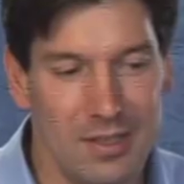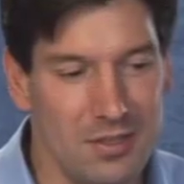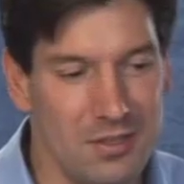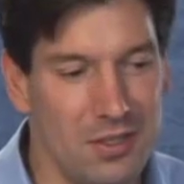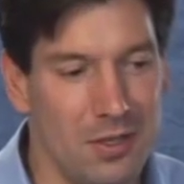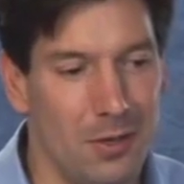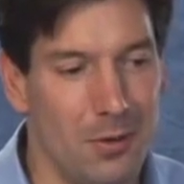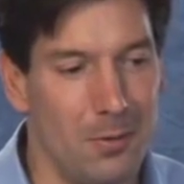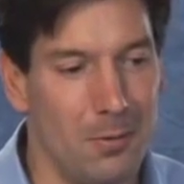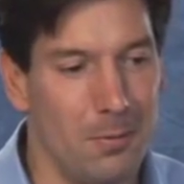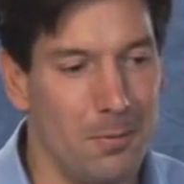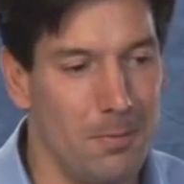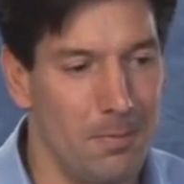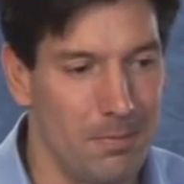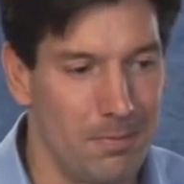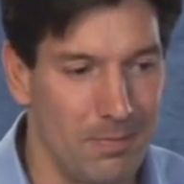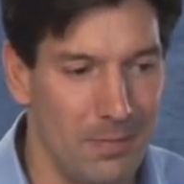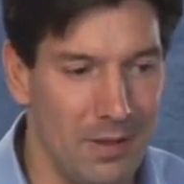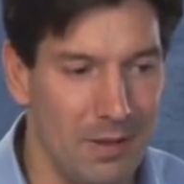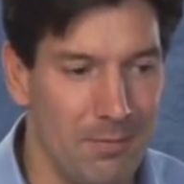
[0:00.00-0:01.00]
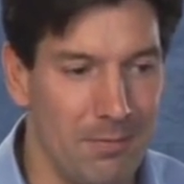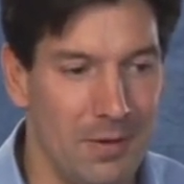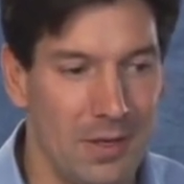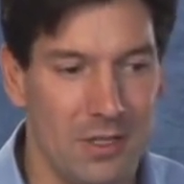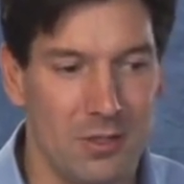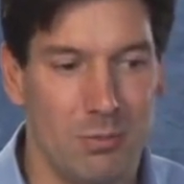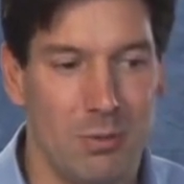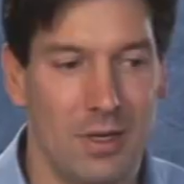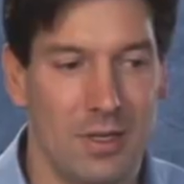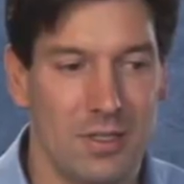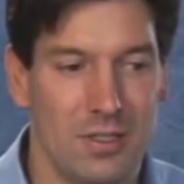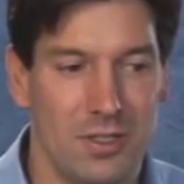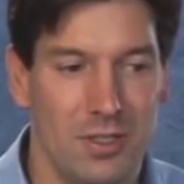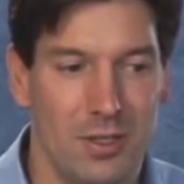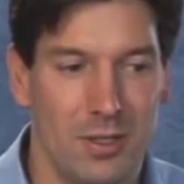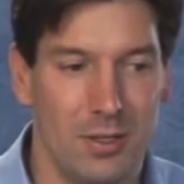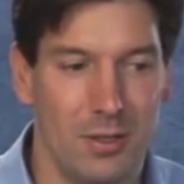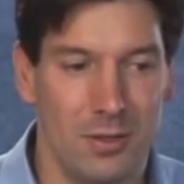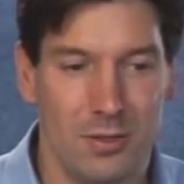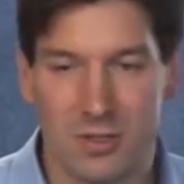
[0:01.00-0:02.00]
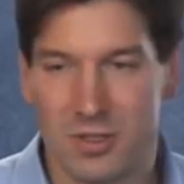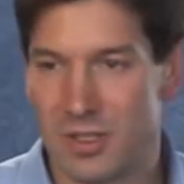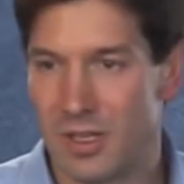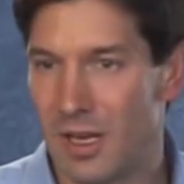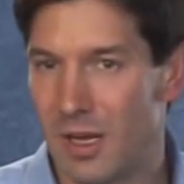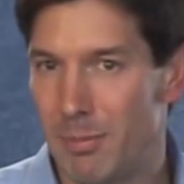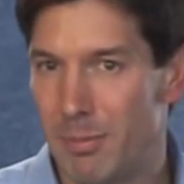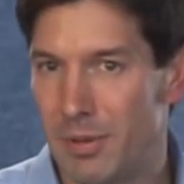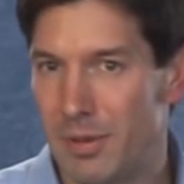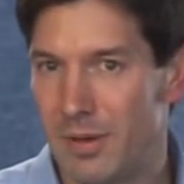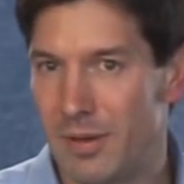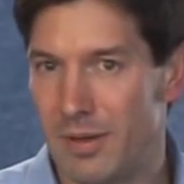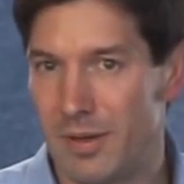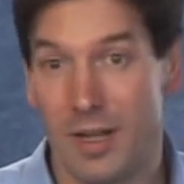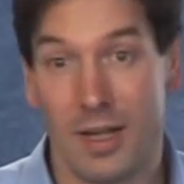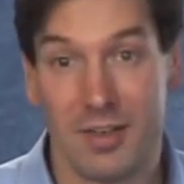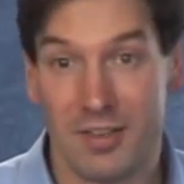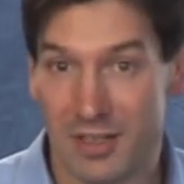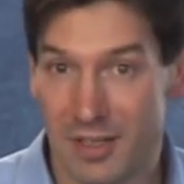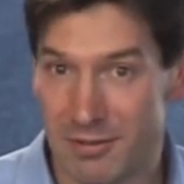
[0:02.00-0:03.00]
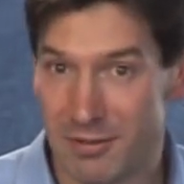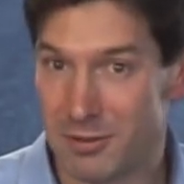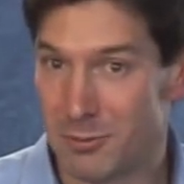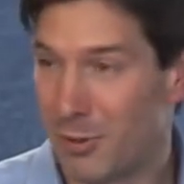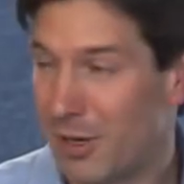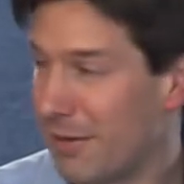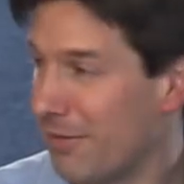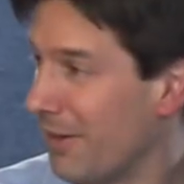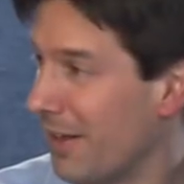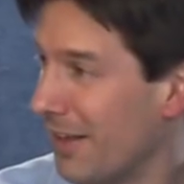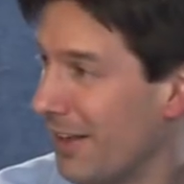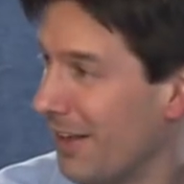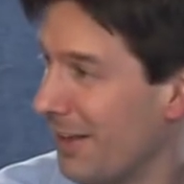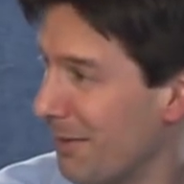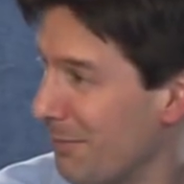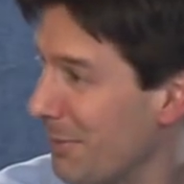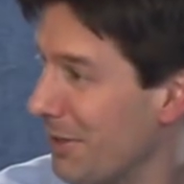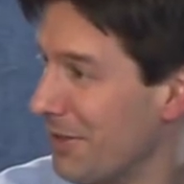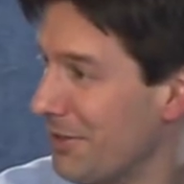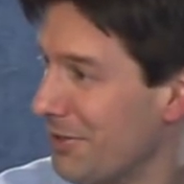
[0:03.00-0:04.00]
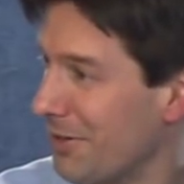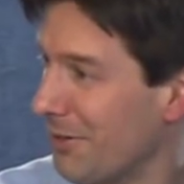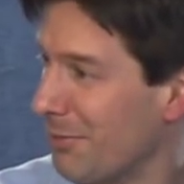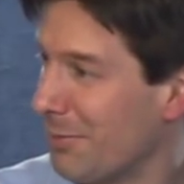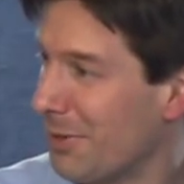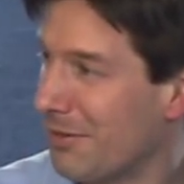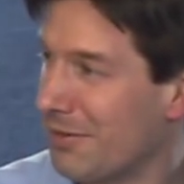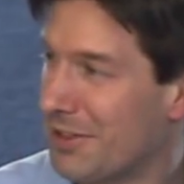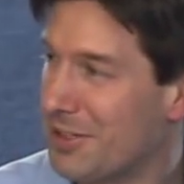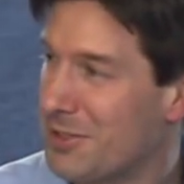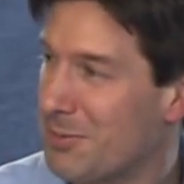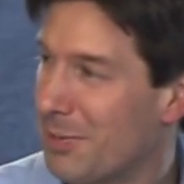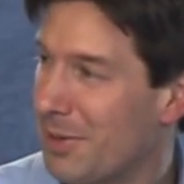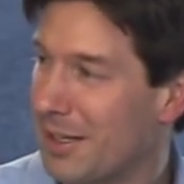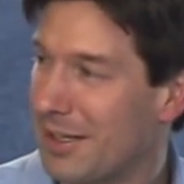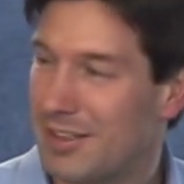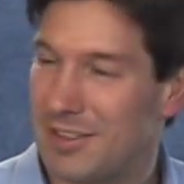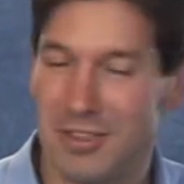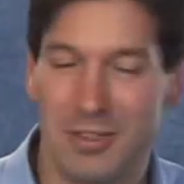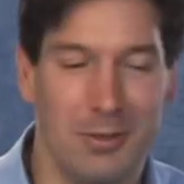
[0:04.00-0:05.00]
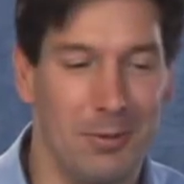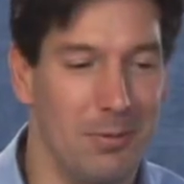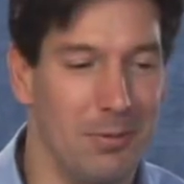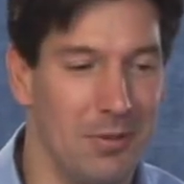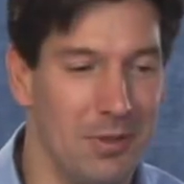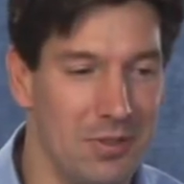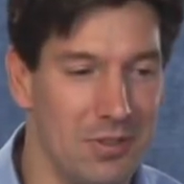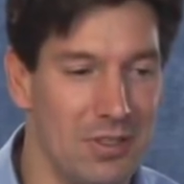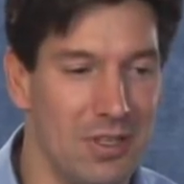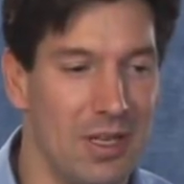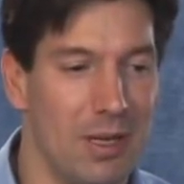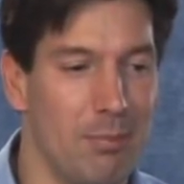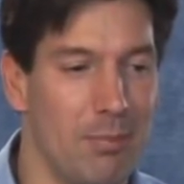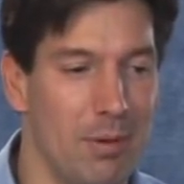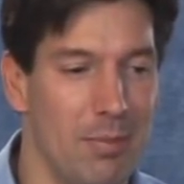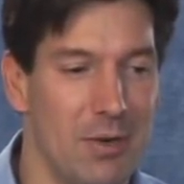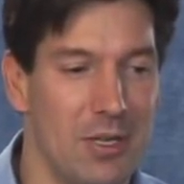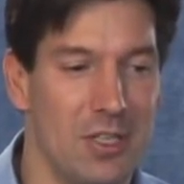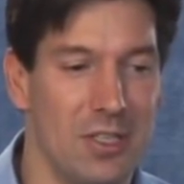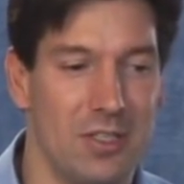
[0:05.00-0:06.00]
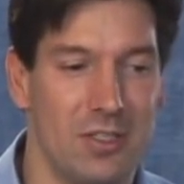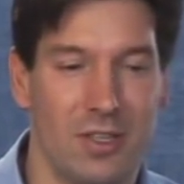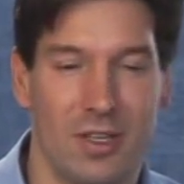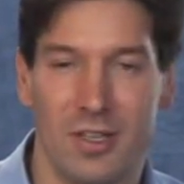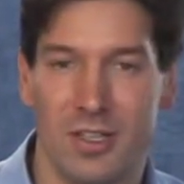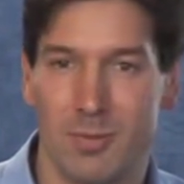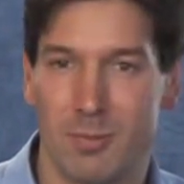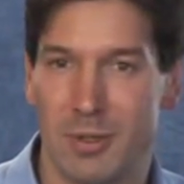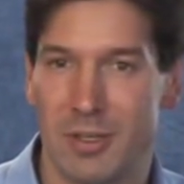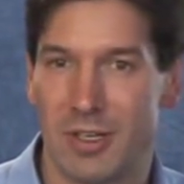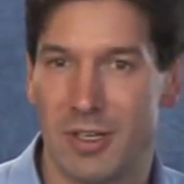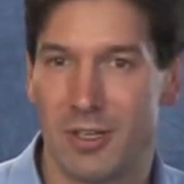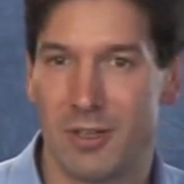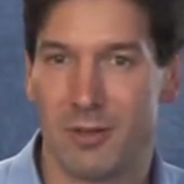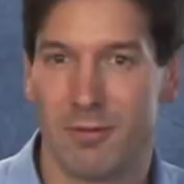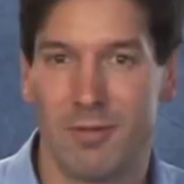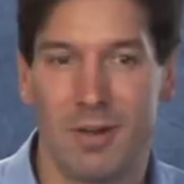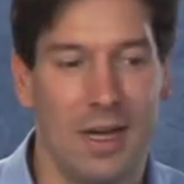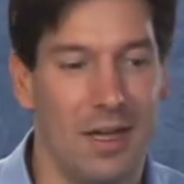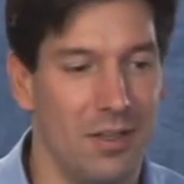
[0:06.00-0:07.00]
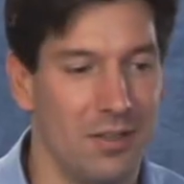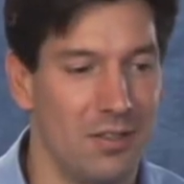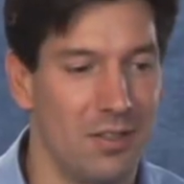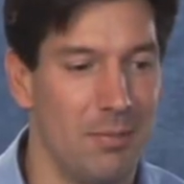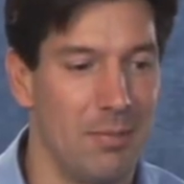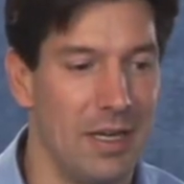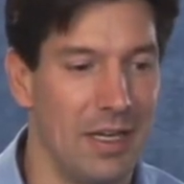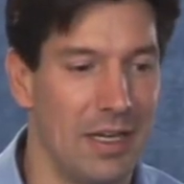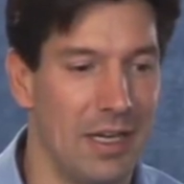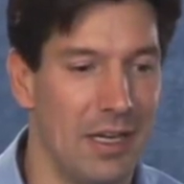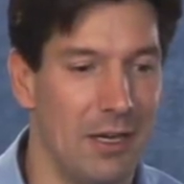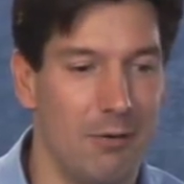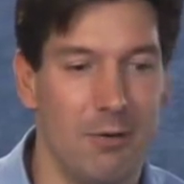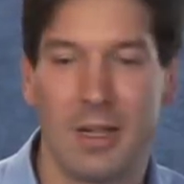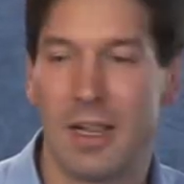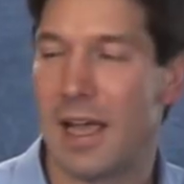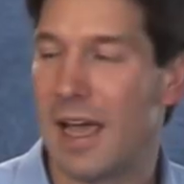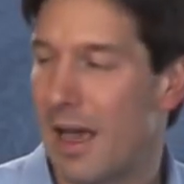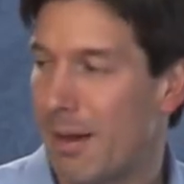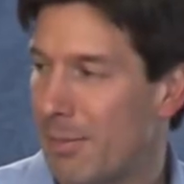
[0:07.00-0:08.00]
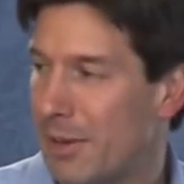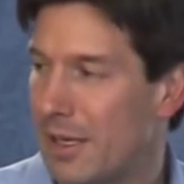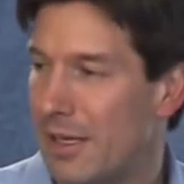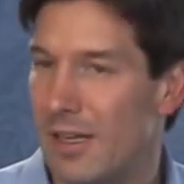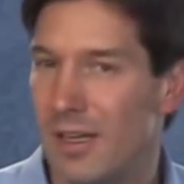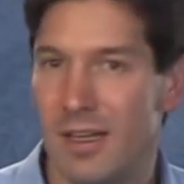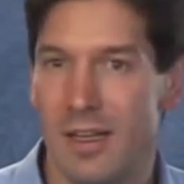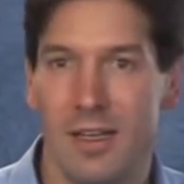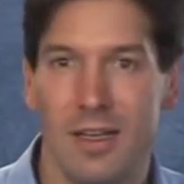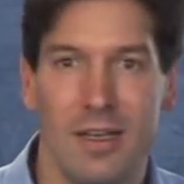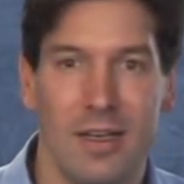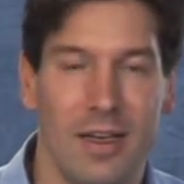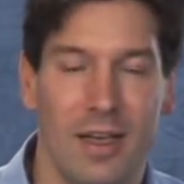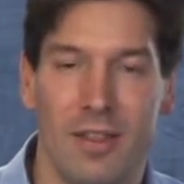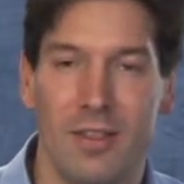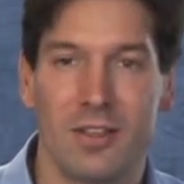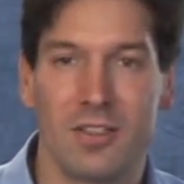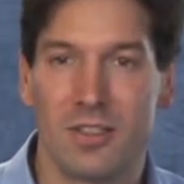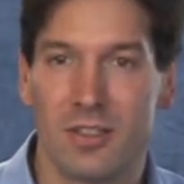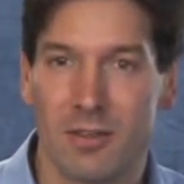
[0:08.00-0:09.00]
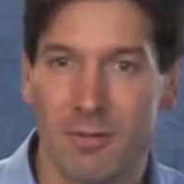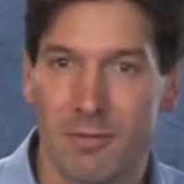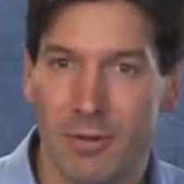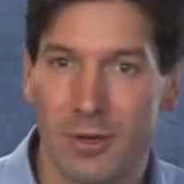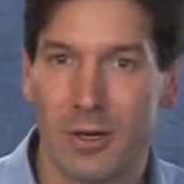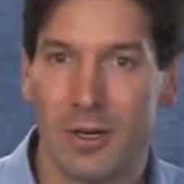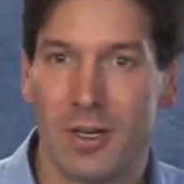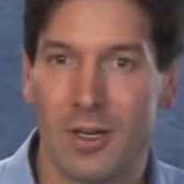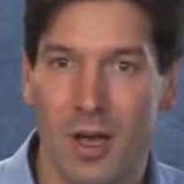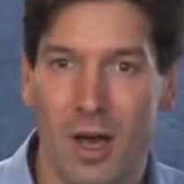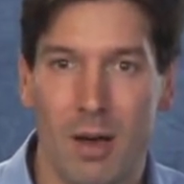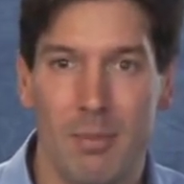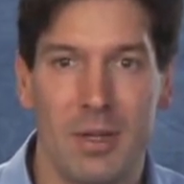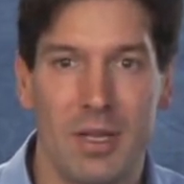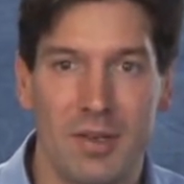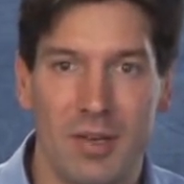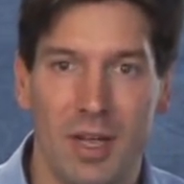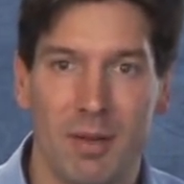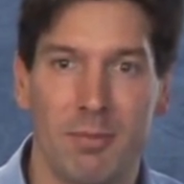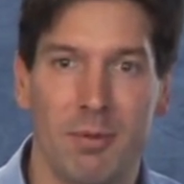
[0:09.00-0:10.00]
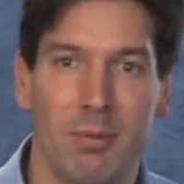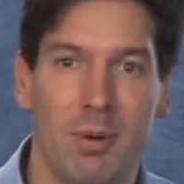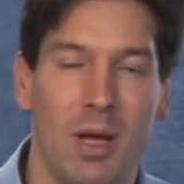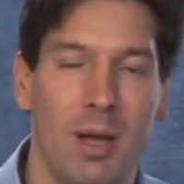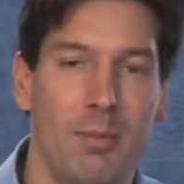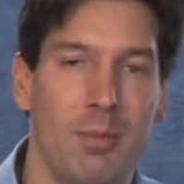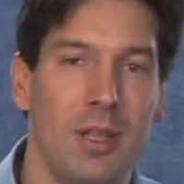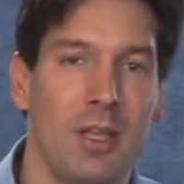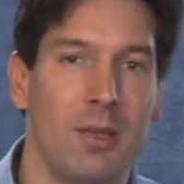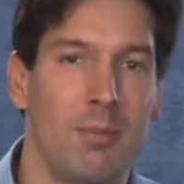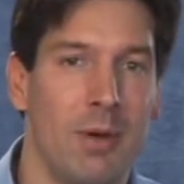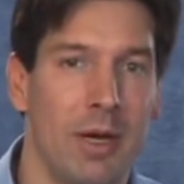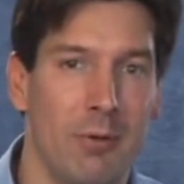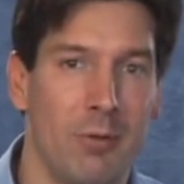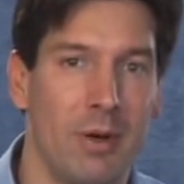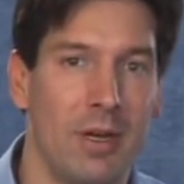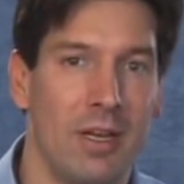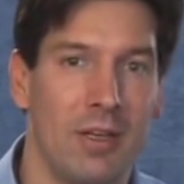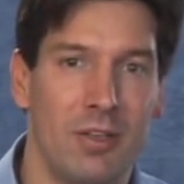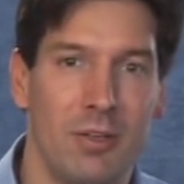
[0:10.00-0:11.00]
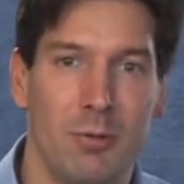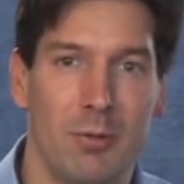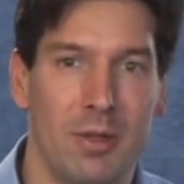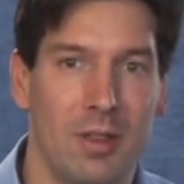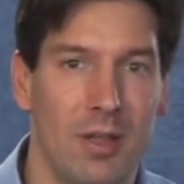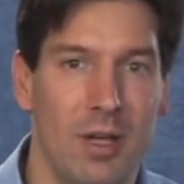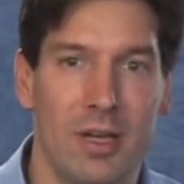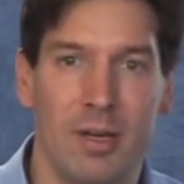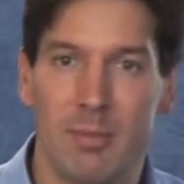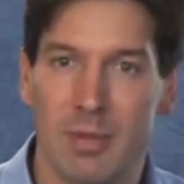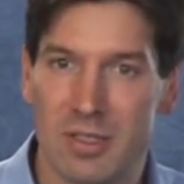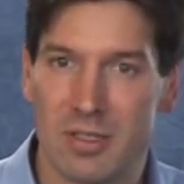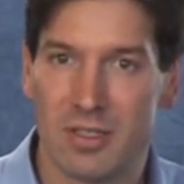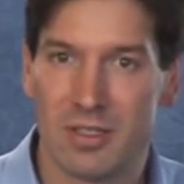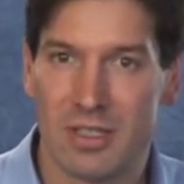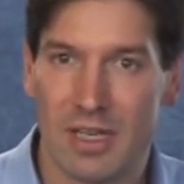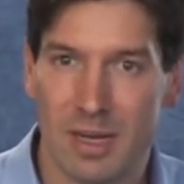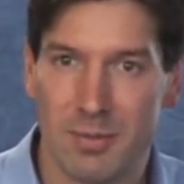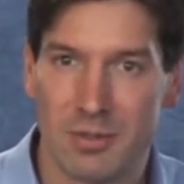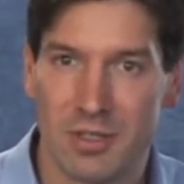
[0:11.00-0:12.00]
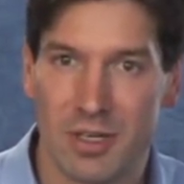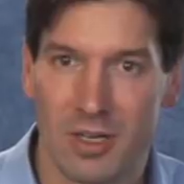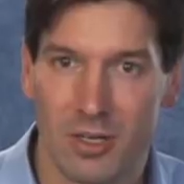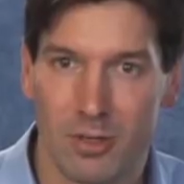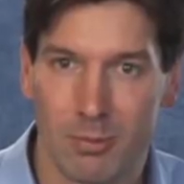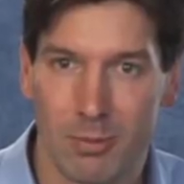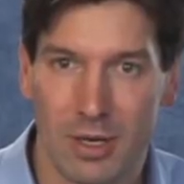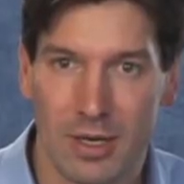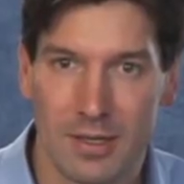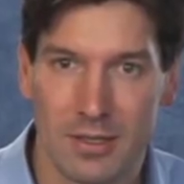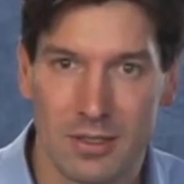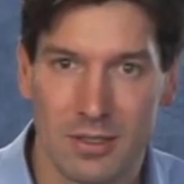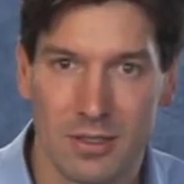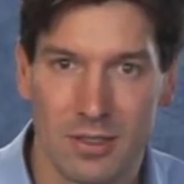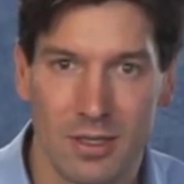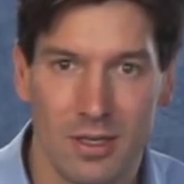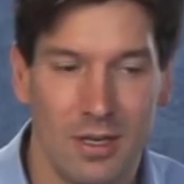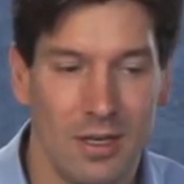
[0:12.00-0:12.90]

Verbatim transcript: So the fix was to loosen up, not to give his wife administrative privilege, but to loosen up permissions on these particular files to make AOL happy. And this is a very common type of problem that you might run into with line of business apps and enterprises,